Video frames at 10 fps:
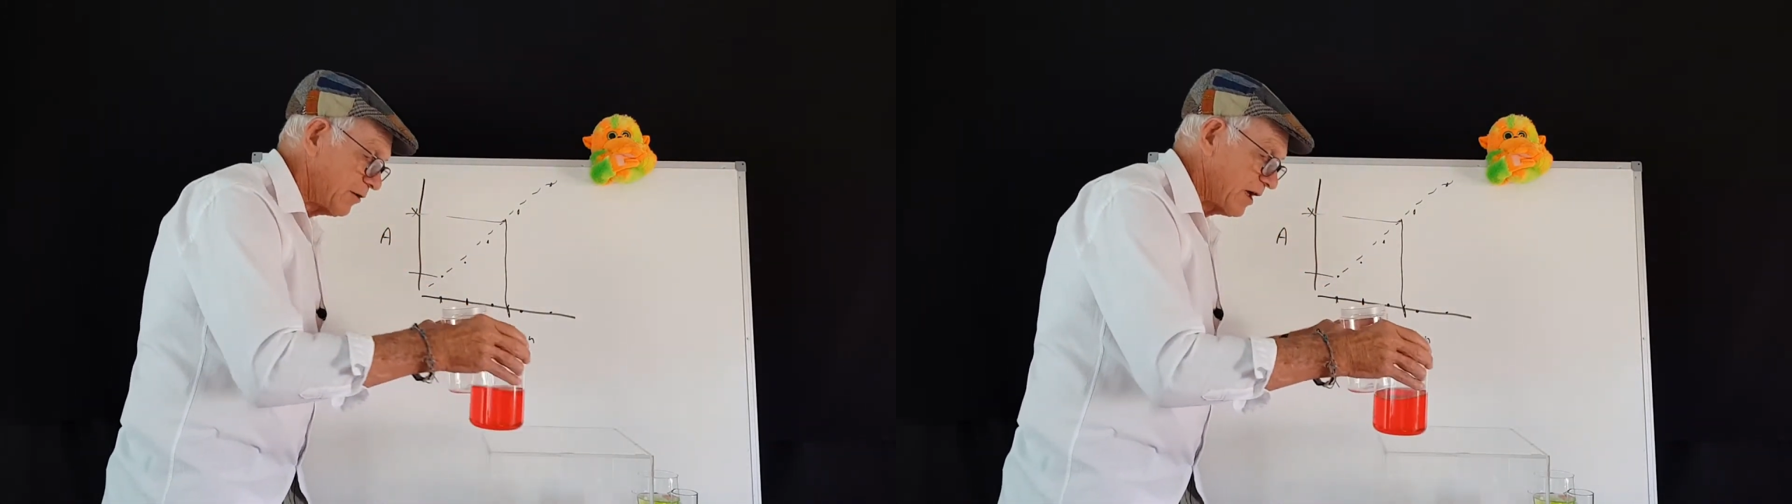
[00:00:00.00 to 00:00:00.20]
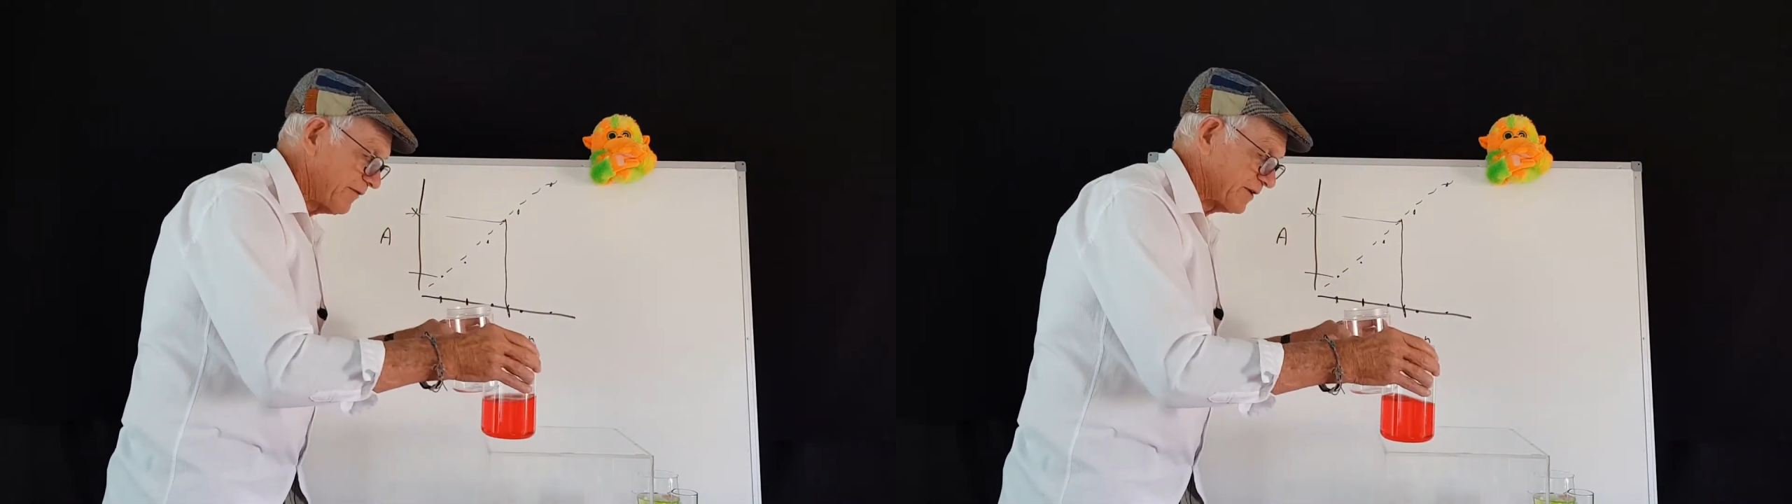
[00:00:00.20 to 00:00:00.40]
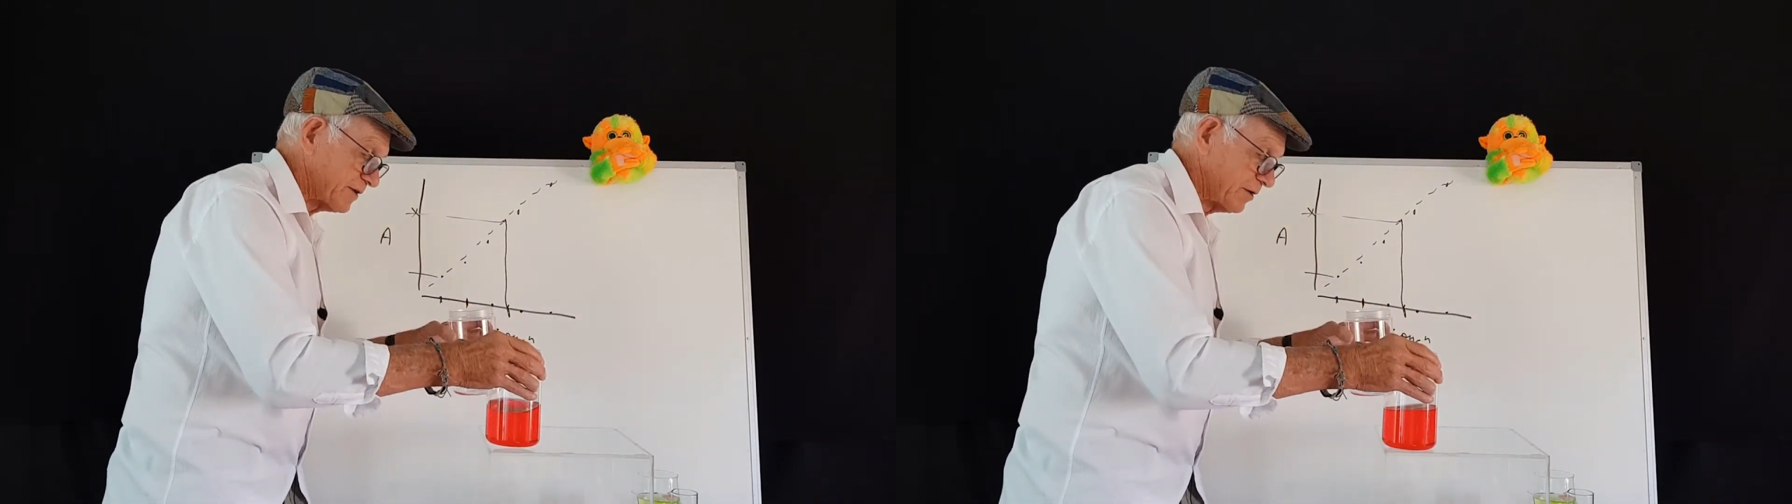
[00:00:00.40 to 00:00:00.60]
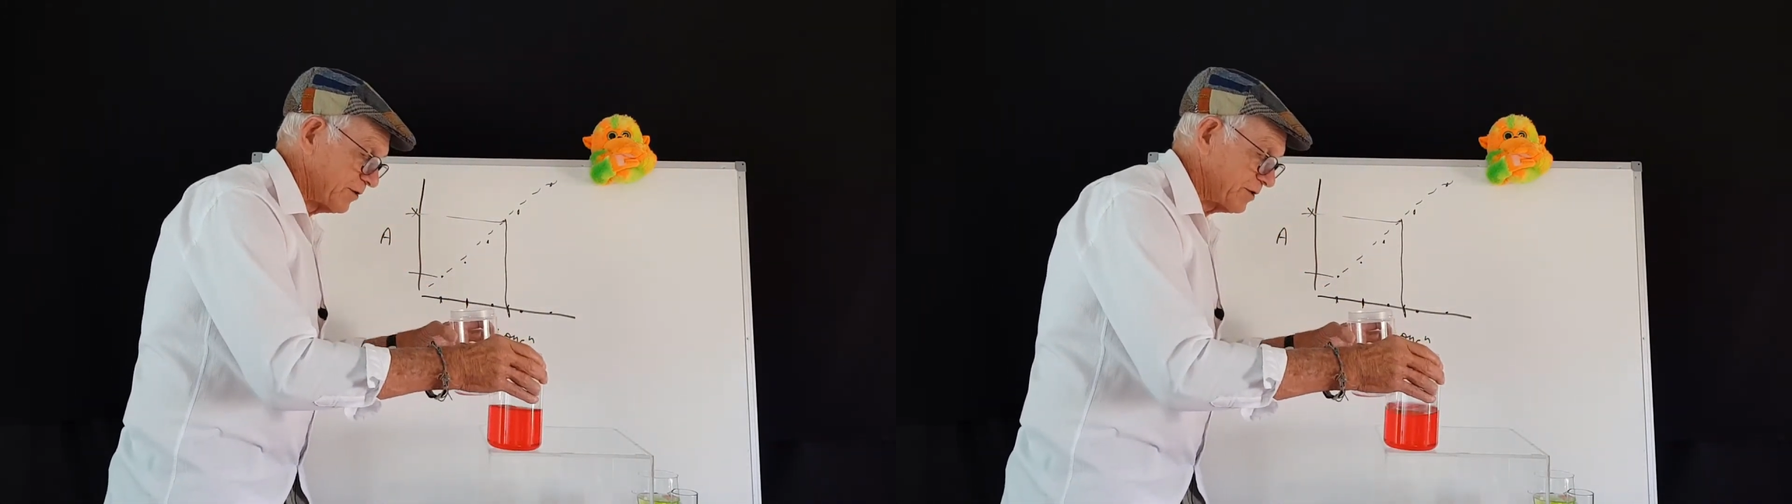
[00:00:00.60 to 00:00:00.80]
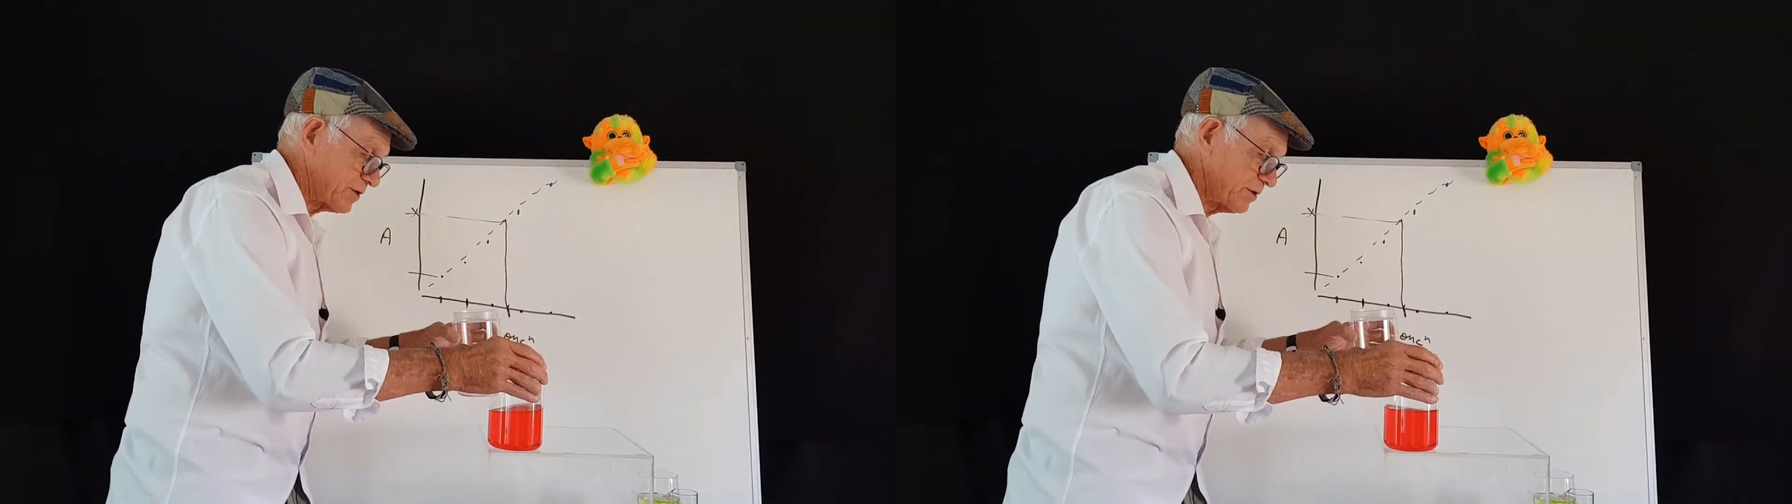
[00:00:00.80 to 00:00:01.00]
I have a
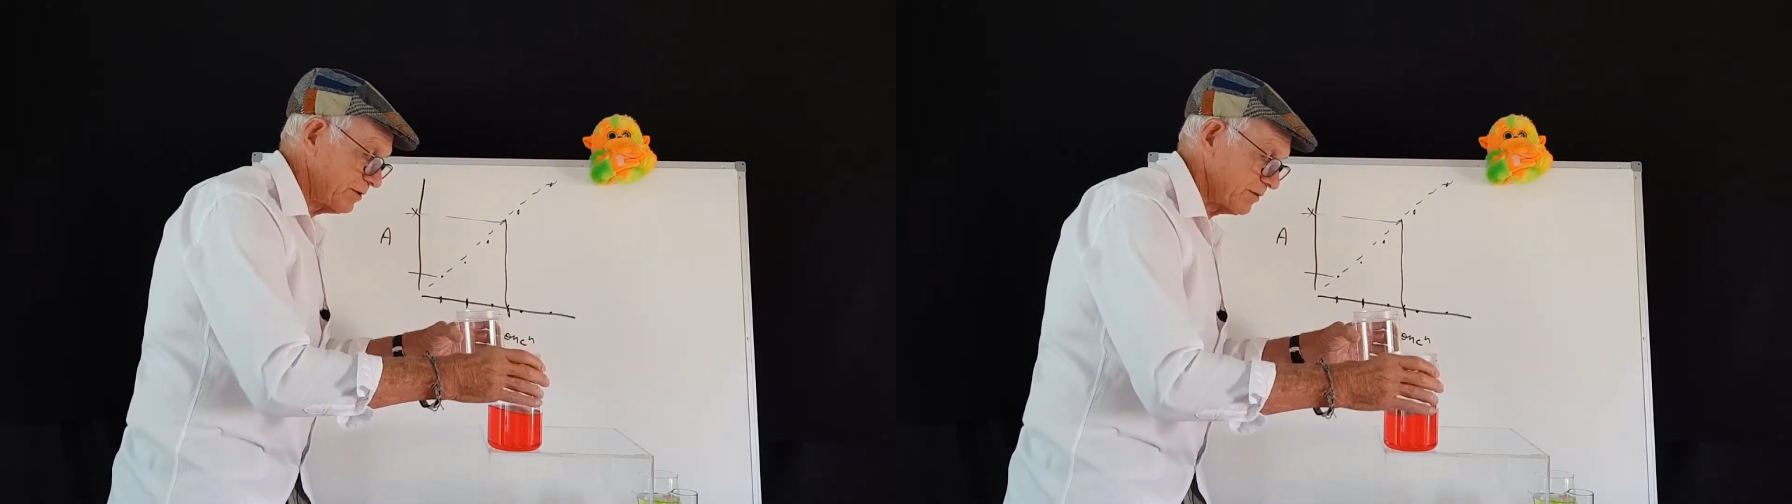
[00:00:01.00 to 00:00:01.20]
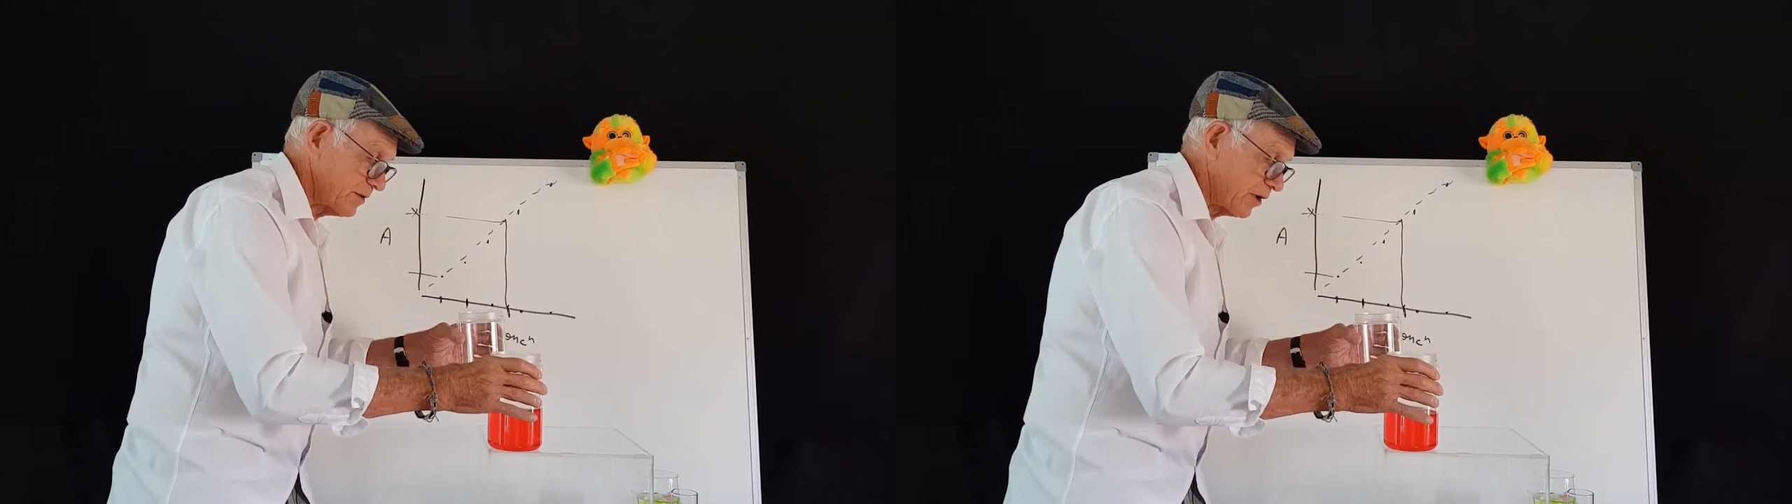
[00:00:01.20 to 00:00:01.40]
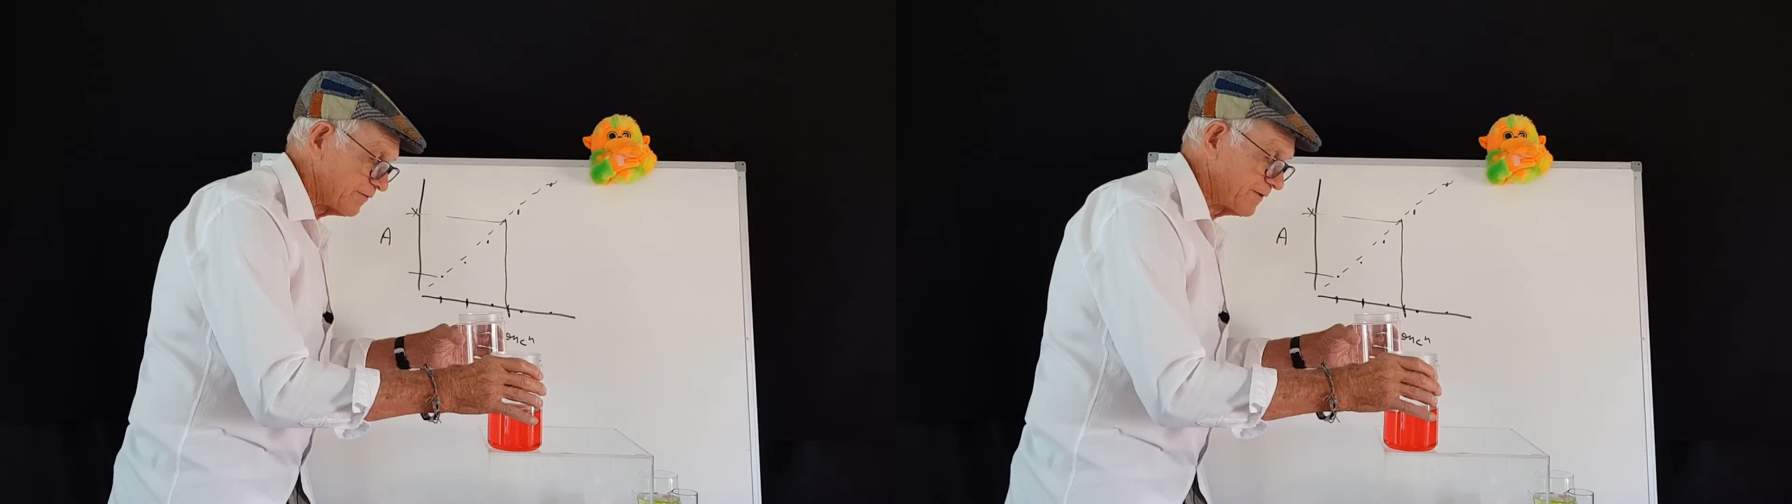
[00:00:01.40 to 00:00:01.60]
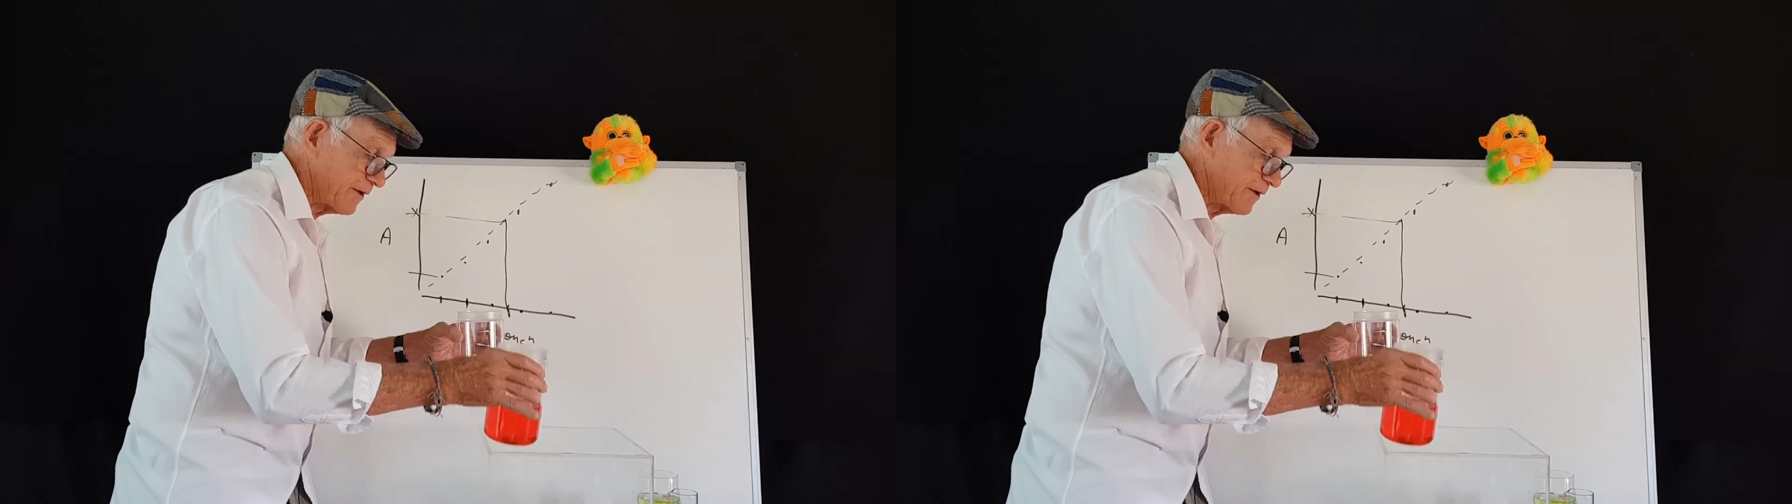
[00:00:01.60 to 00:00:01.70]
solution of